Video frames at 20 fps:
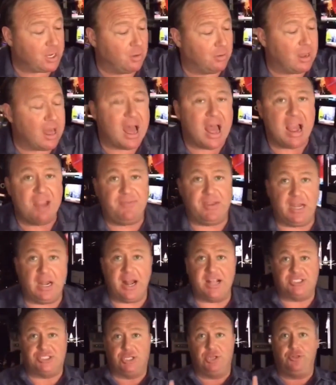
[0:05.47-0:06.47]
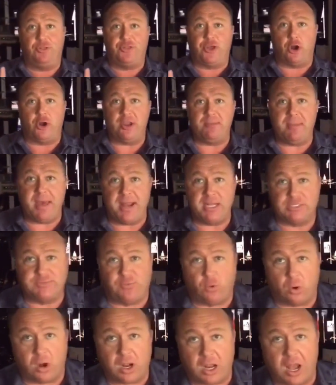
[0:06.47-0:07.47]
live in less than 30 minutes,
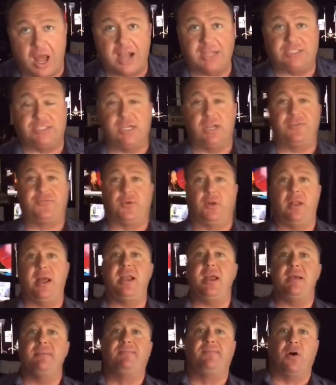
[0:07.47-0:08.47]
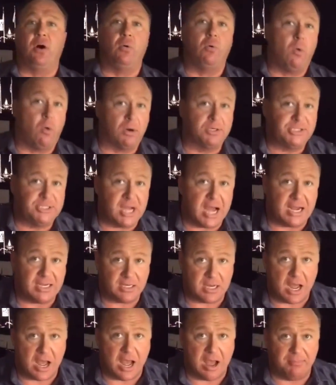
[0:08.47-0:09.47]
4 o'clock Central at
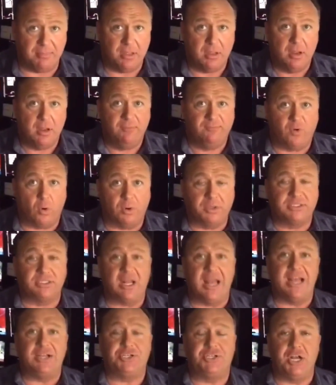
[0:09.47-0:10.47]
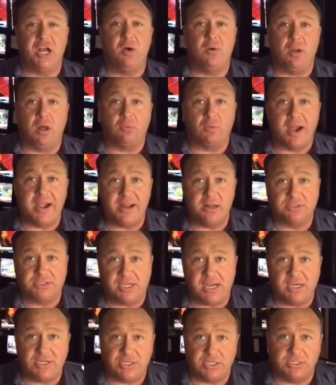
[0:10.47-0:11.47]
NoWorldOrder.com/show and on radio
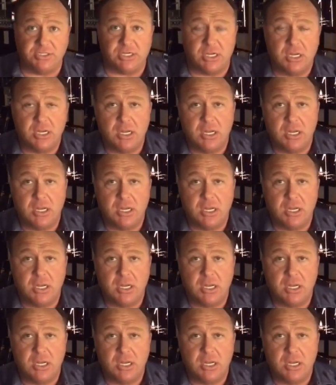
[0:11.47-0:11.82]
stations